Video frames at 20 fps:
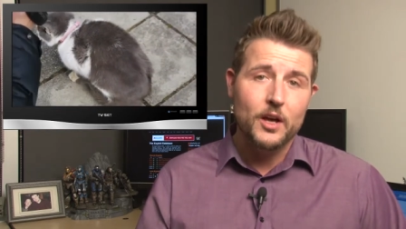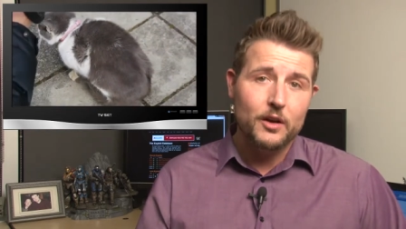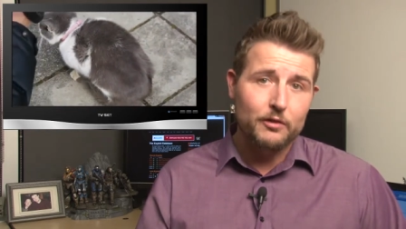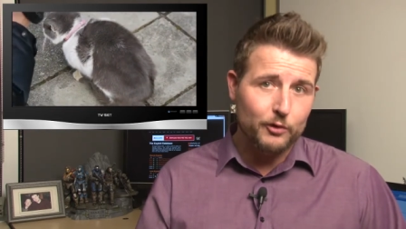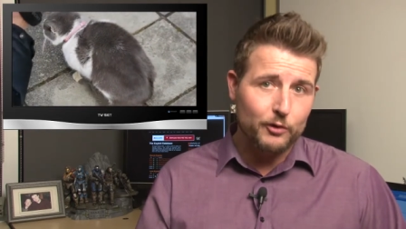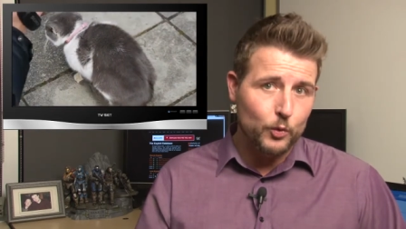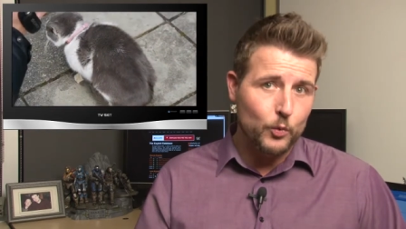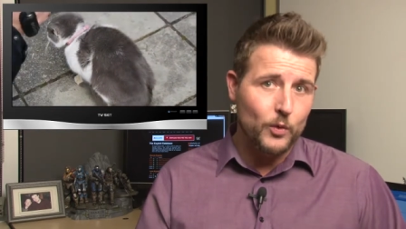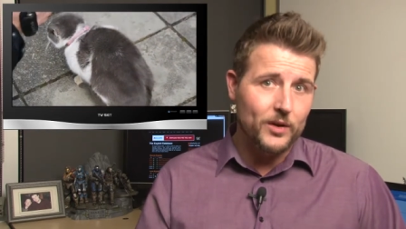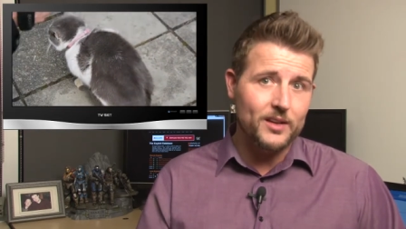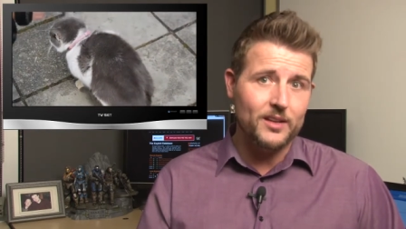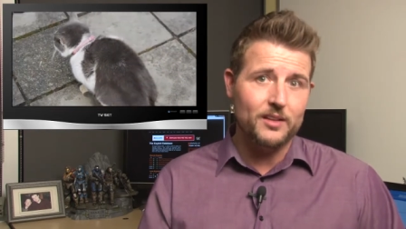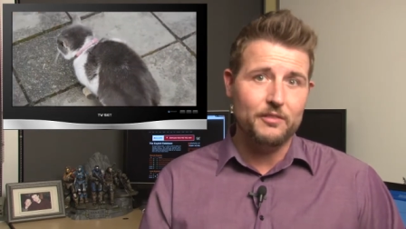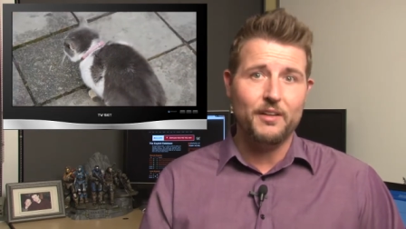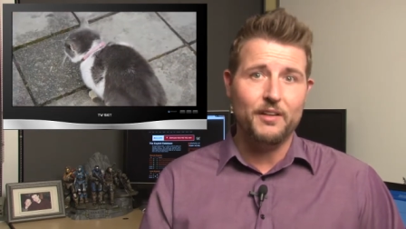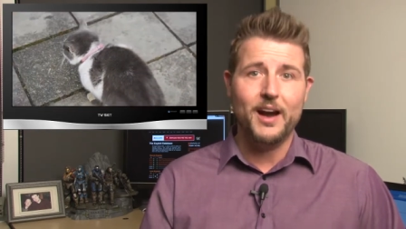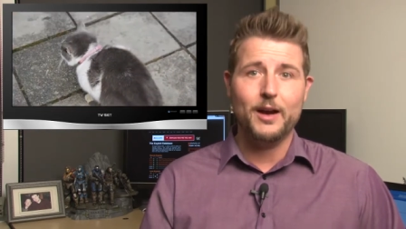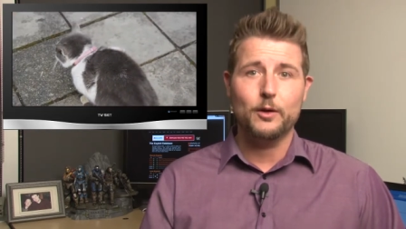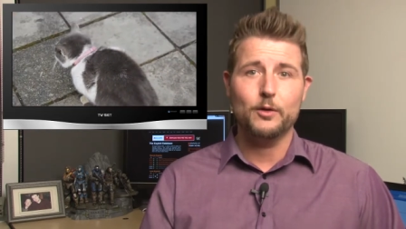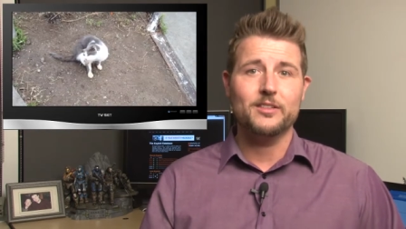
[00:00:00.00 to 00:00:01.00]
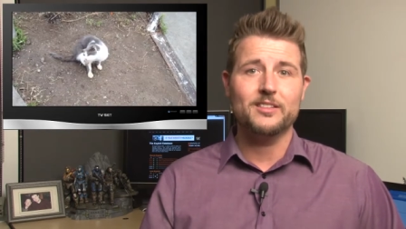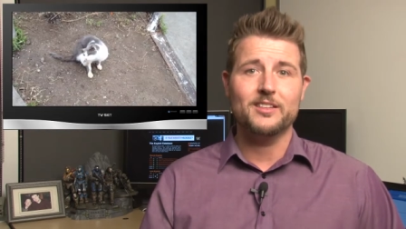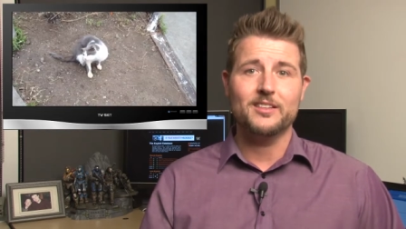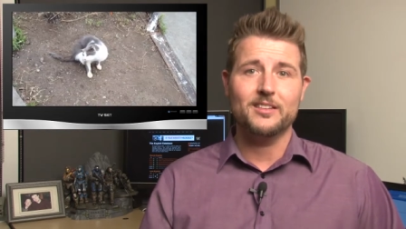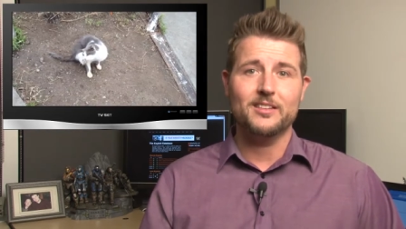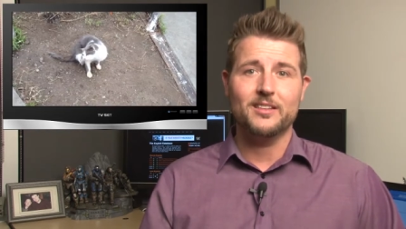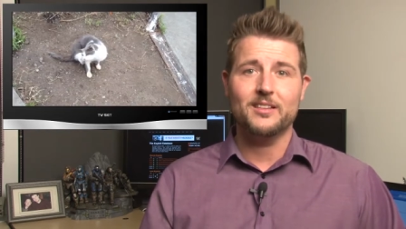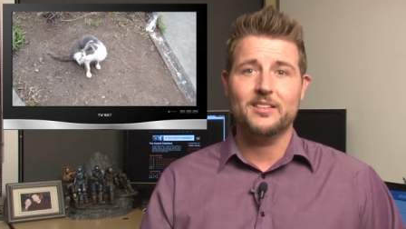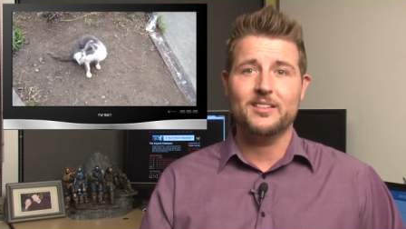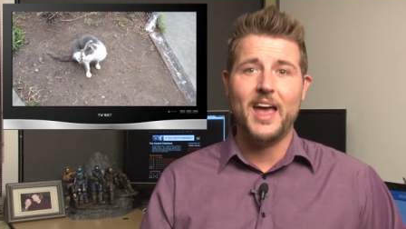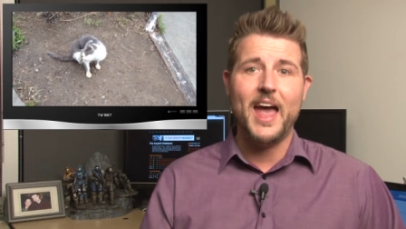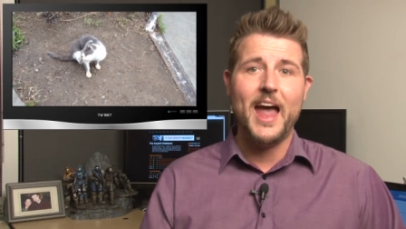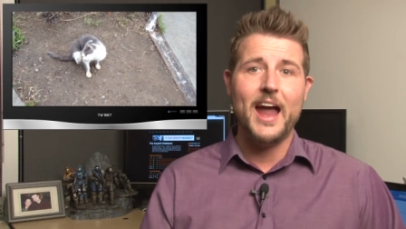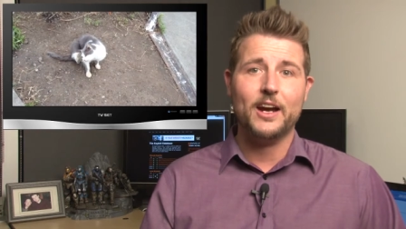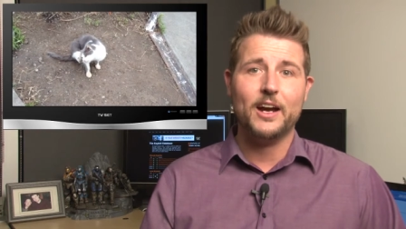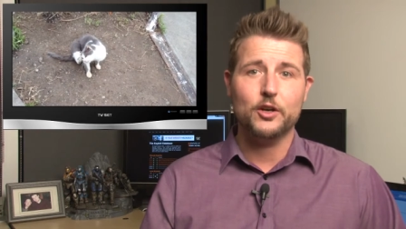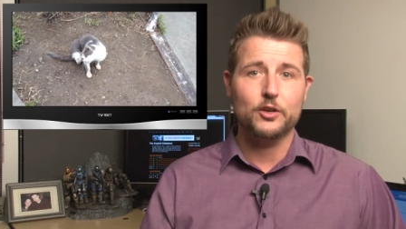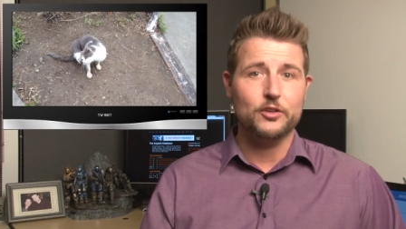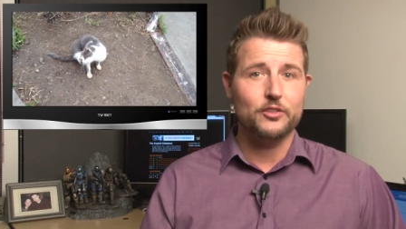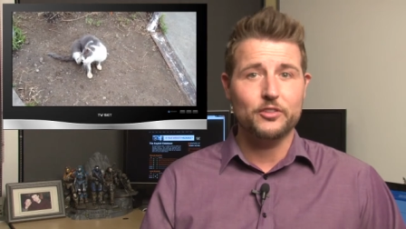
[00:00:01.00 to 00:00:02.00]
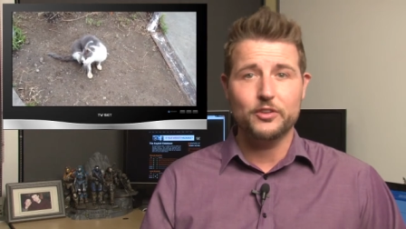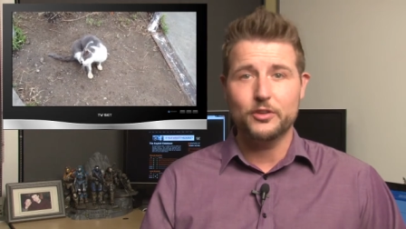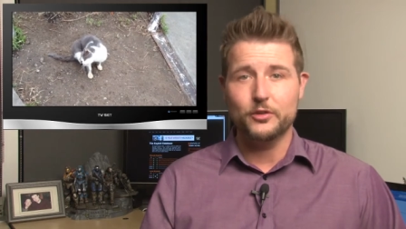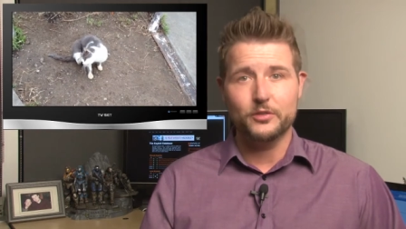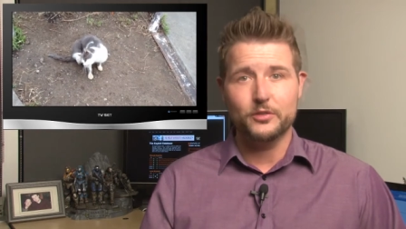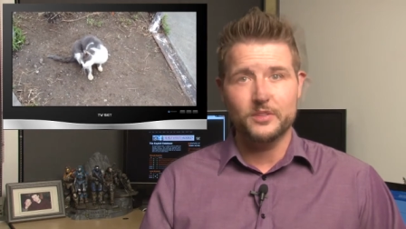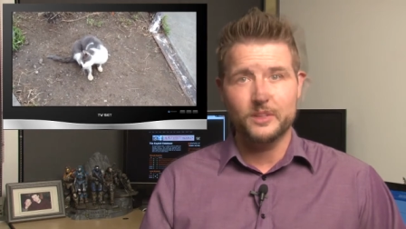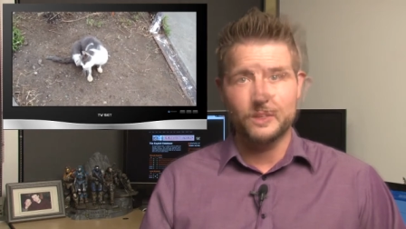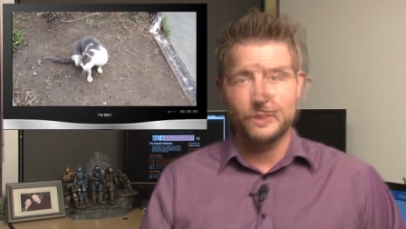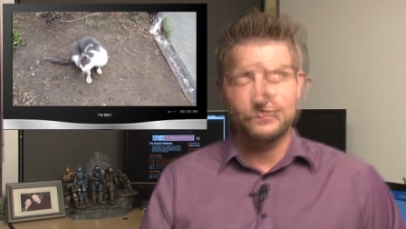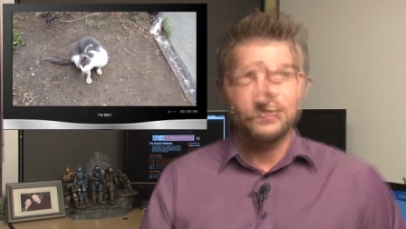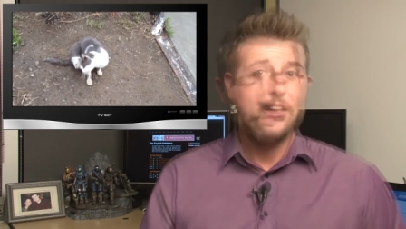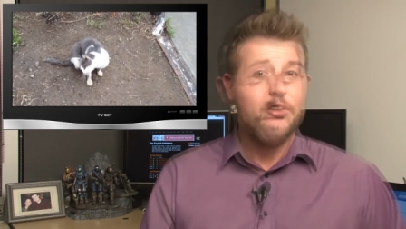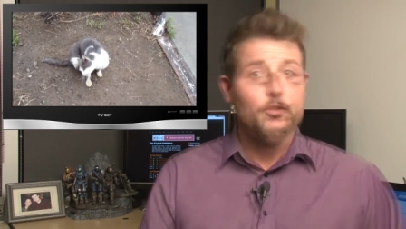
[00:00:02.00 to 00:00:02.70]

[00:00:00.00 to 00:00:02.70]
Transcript: for one of the viruses this hacker's using.